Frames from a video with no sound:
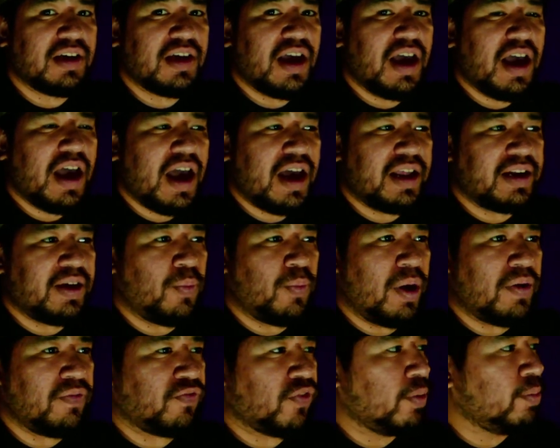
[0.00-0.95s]
And it
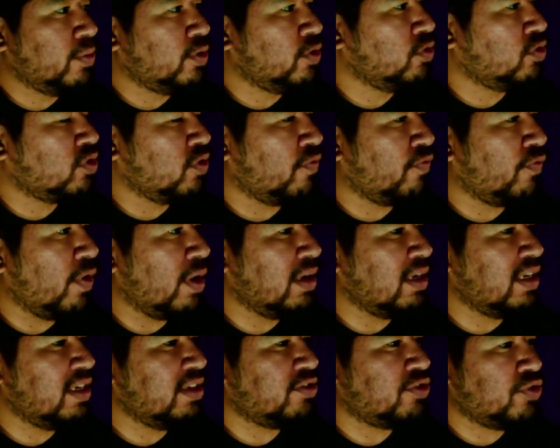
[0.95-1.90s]
went from
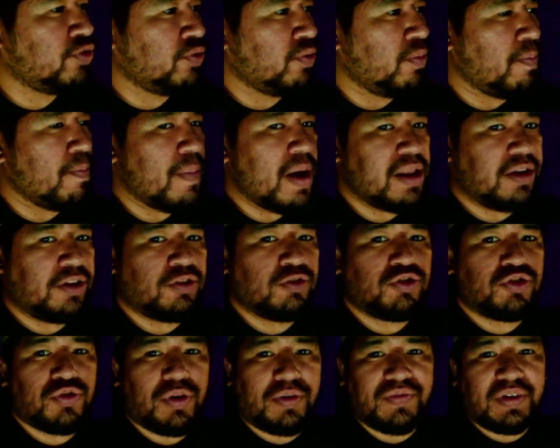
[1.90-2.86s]
user-friendly to
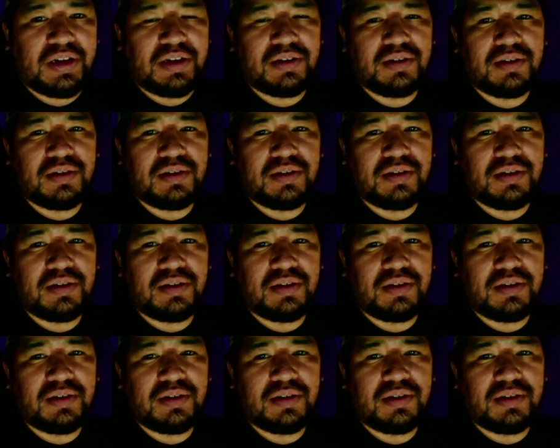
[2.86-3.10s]
menu-driven.